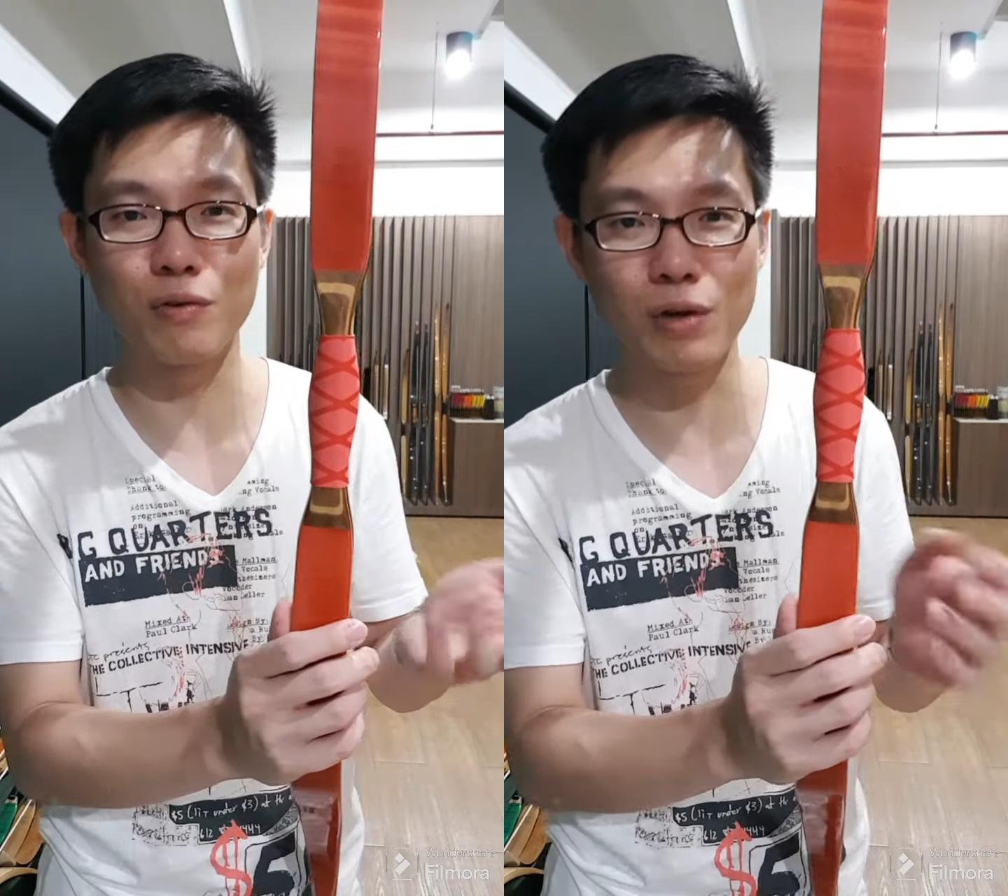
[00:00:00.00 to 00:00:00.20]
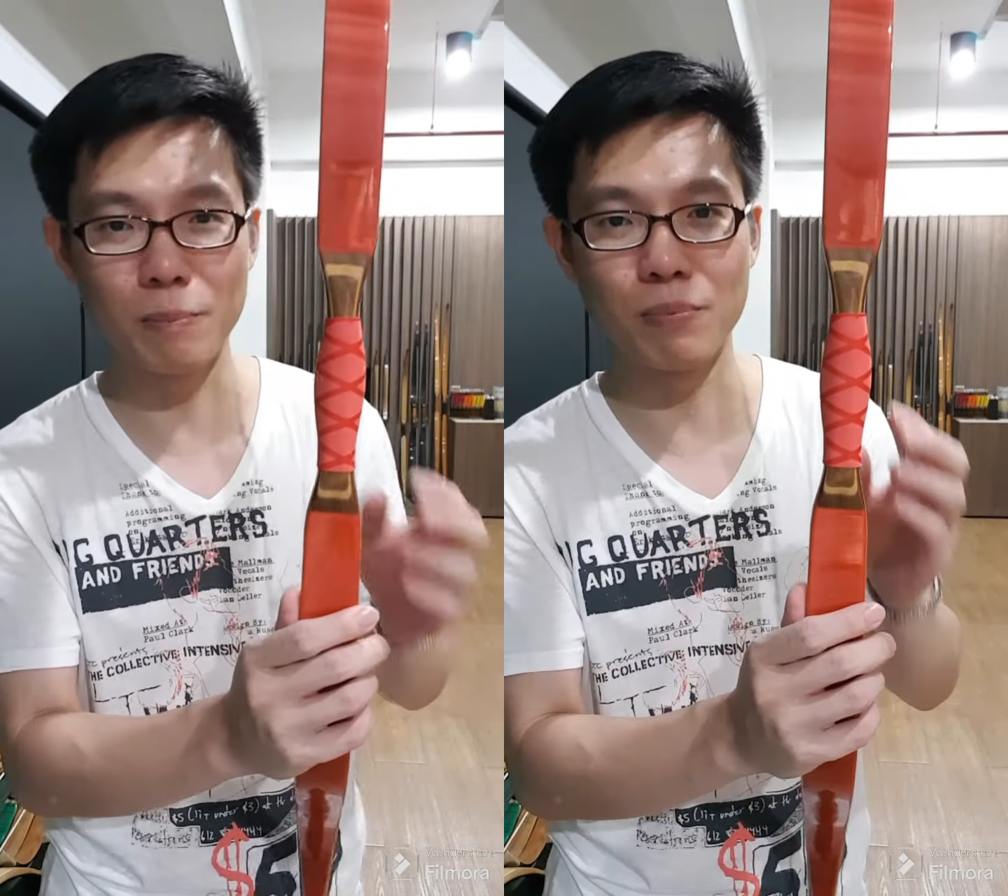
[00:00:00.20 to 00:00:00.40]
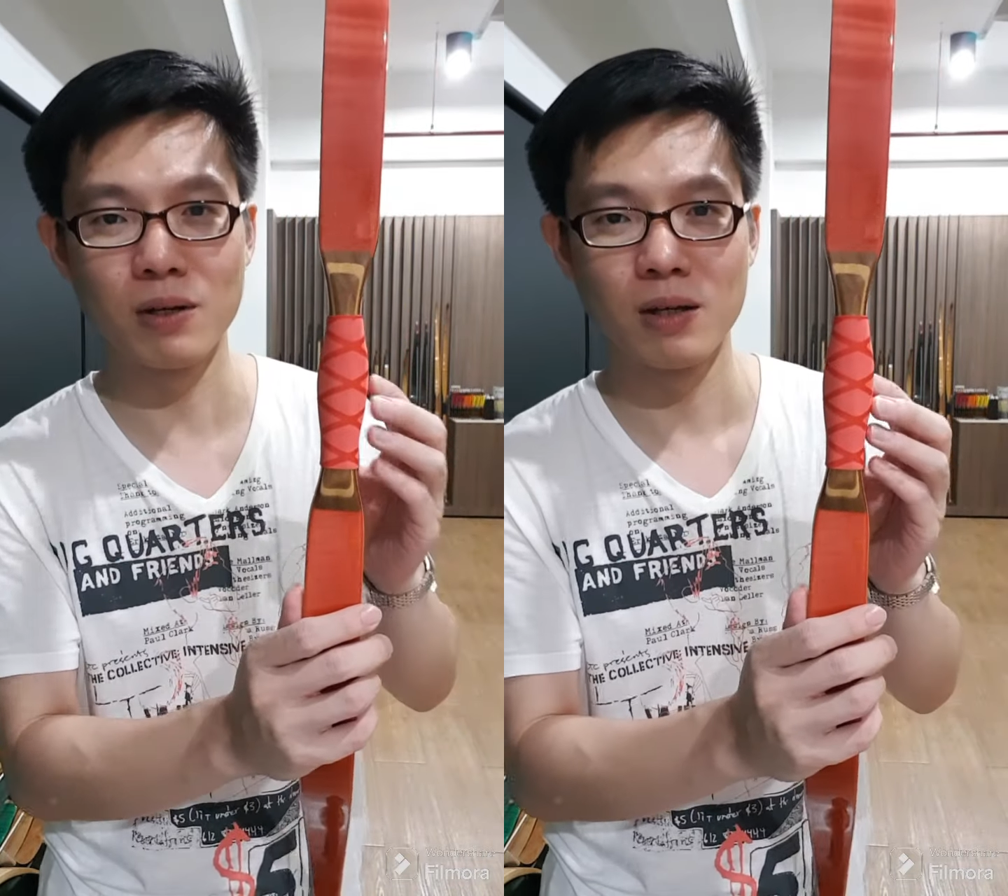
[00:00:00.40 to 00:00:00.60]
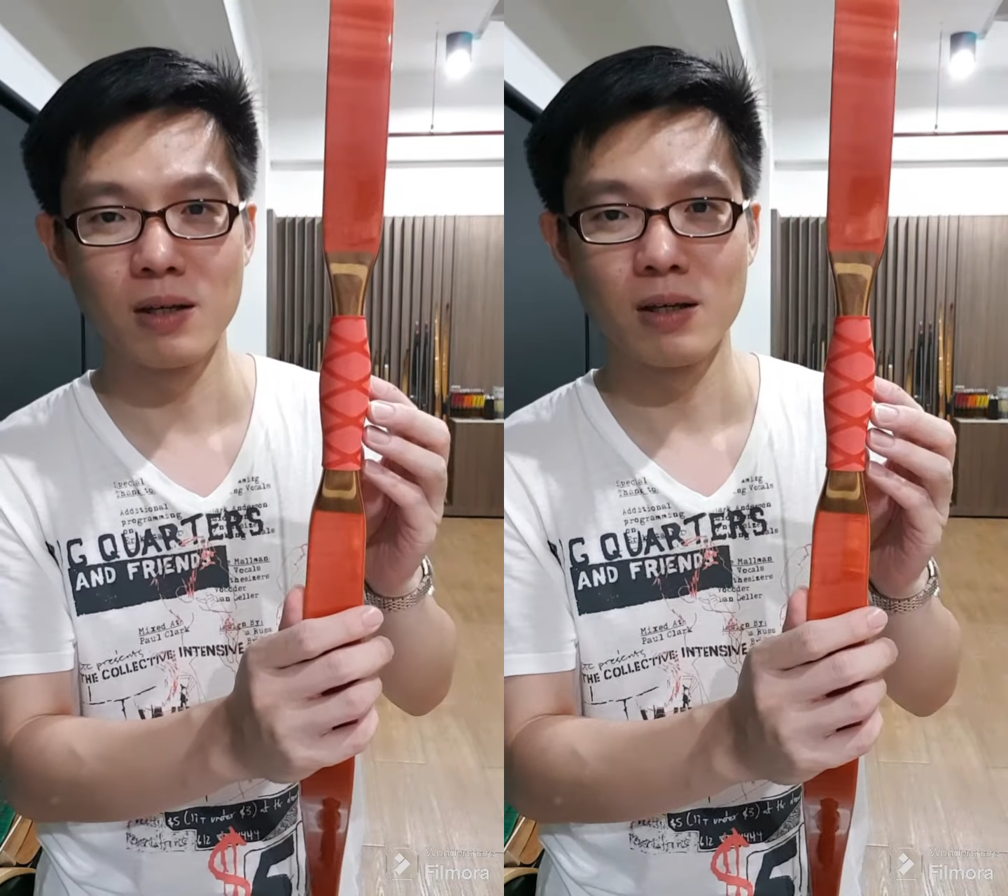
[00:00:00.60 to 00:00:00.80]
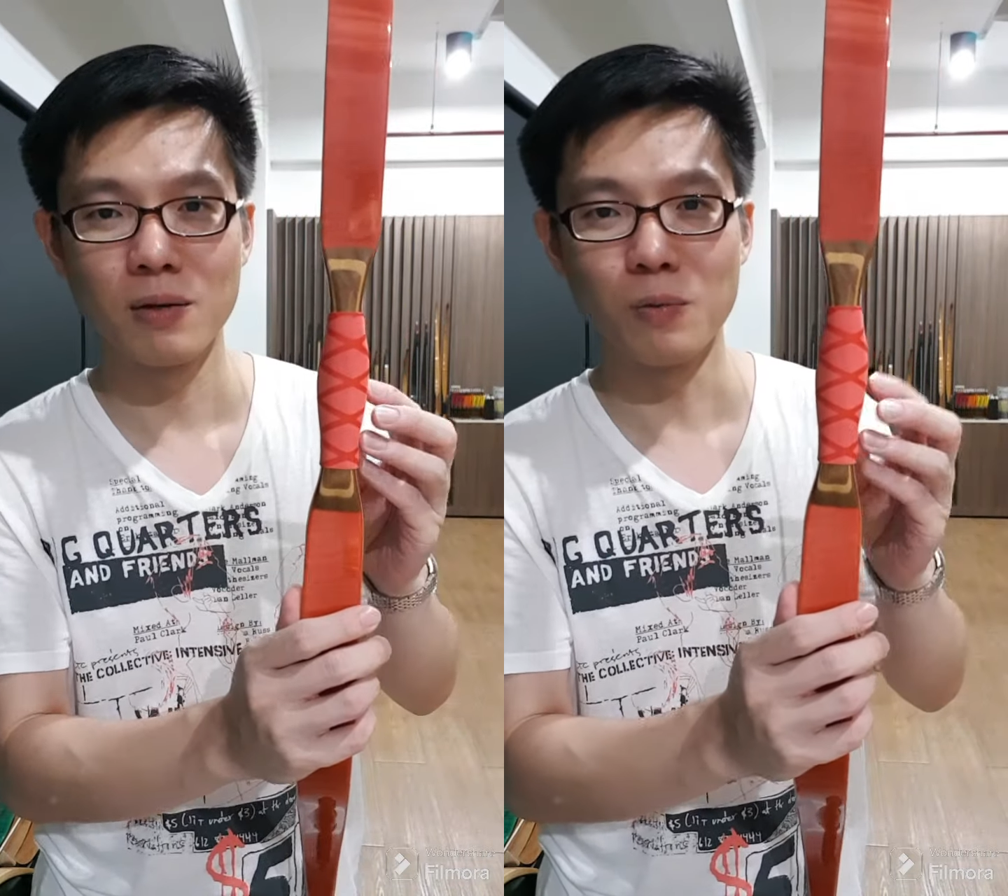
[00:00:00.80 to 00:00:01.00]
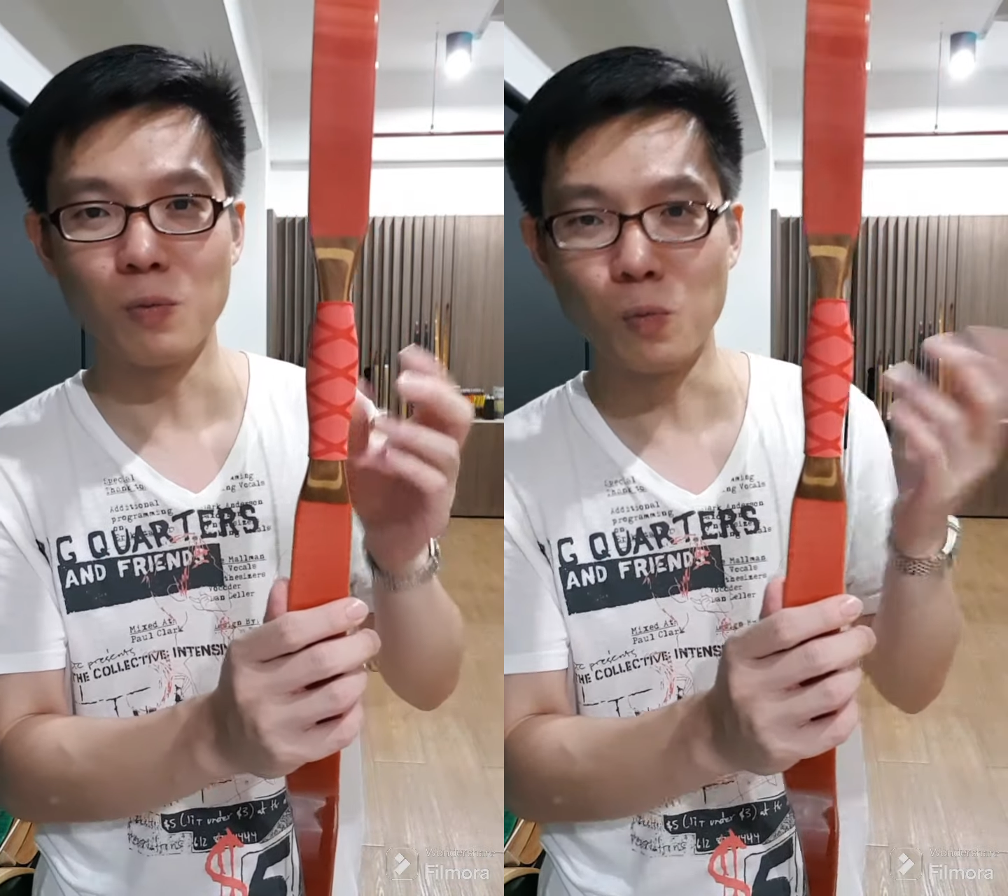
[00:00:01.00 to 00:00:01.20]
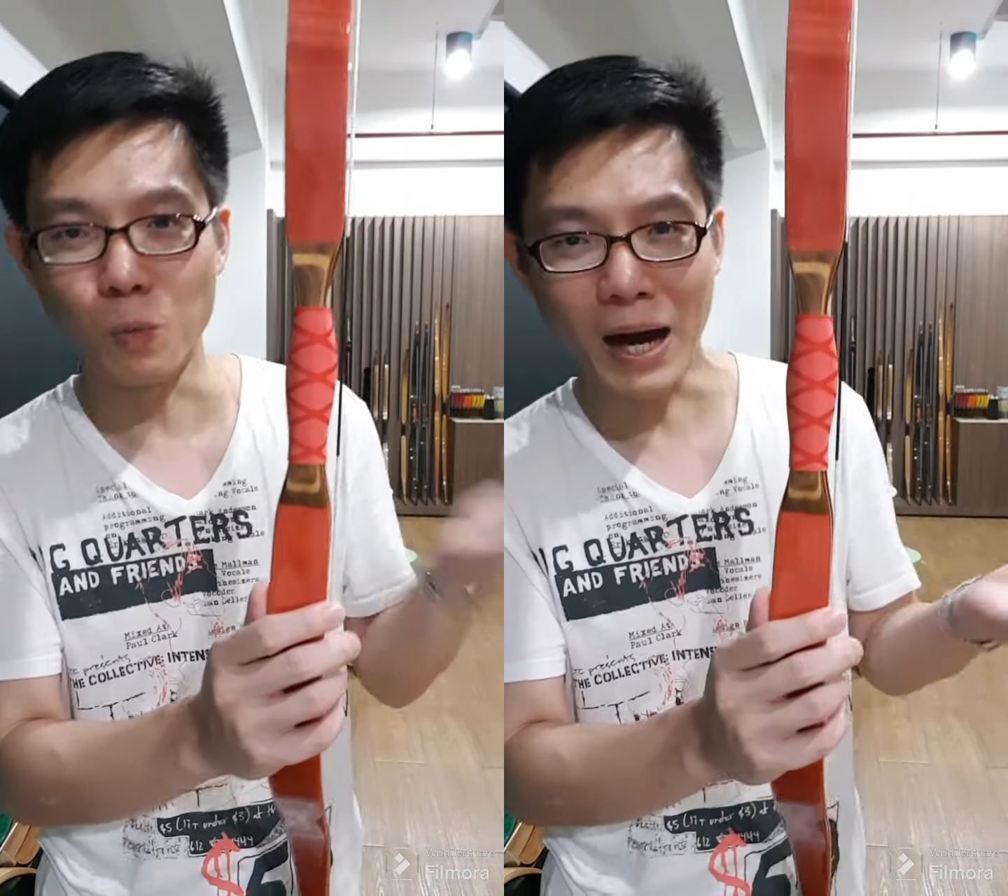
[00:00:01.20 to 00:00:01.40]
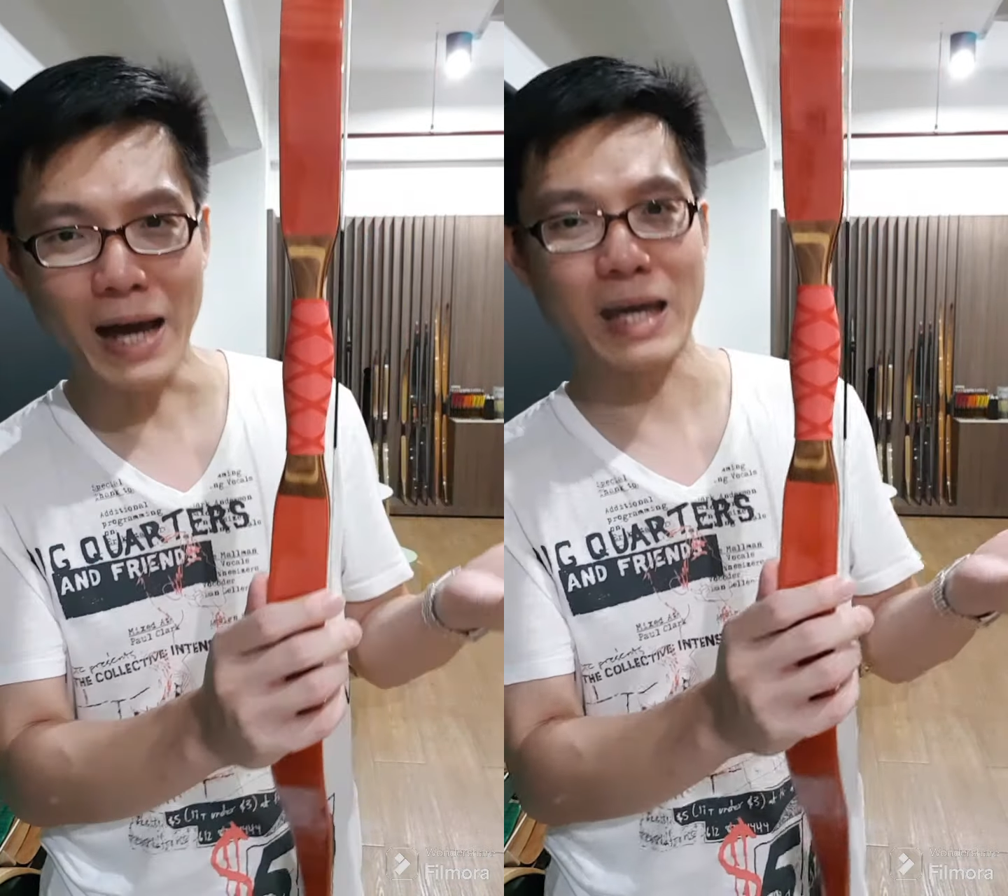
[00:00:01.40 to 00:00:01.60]
grip.
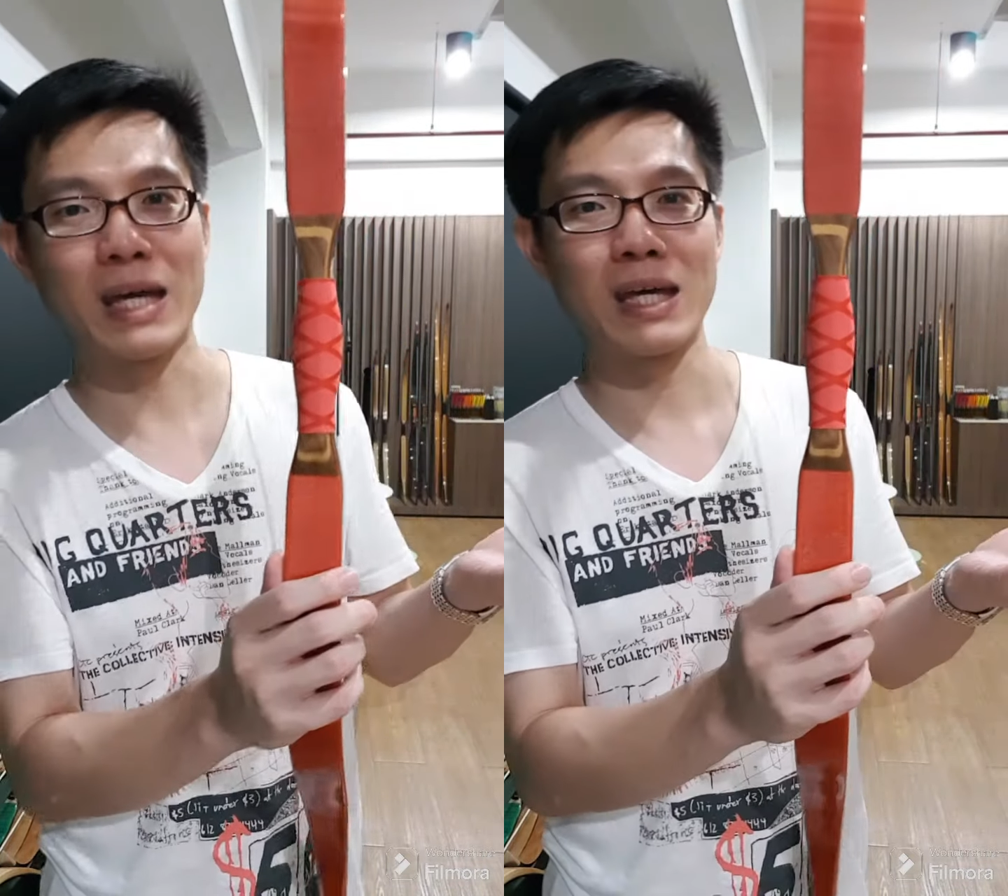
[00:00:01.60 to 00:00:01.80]
Why?